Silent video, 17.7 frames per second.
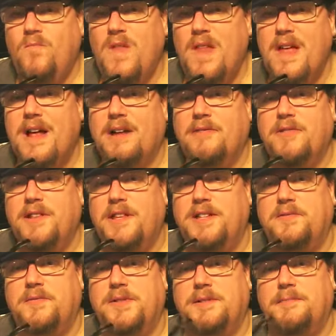And I
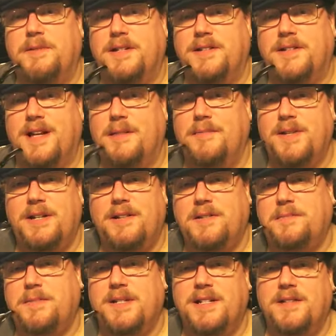realized once upon a time that I
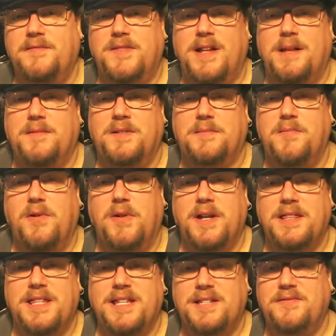don't spend enough time
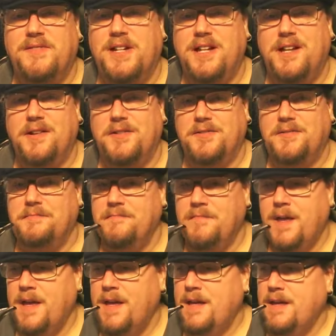smoking these videos.
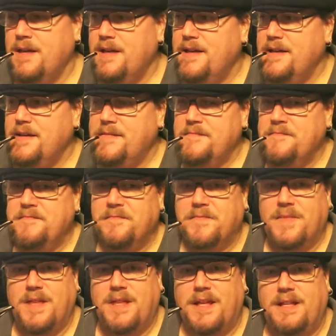
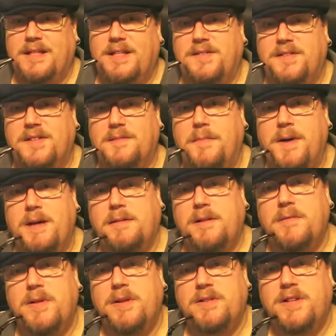And this is a pipe
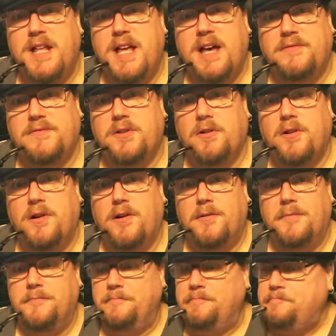community after
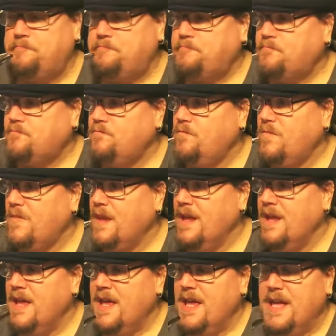all.
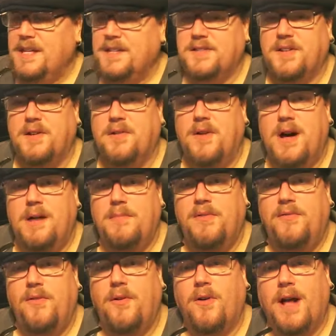So
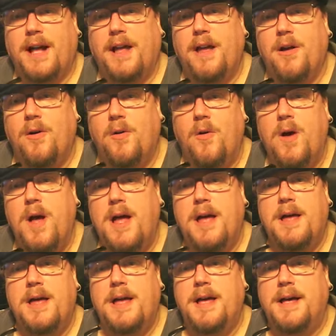before I go,
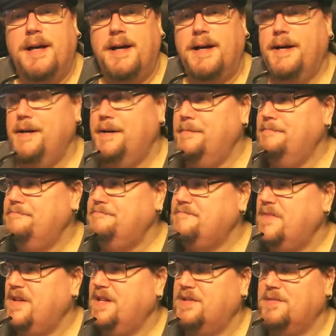I
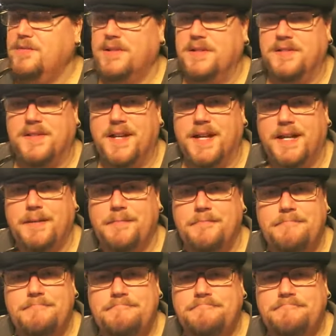just want to say,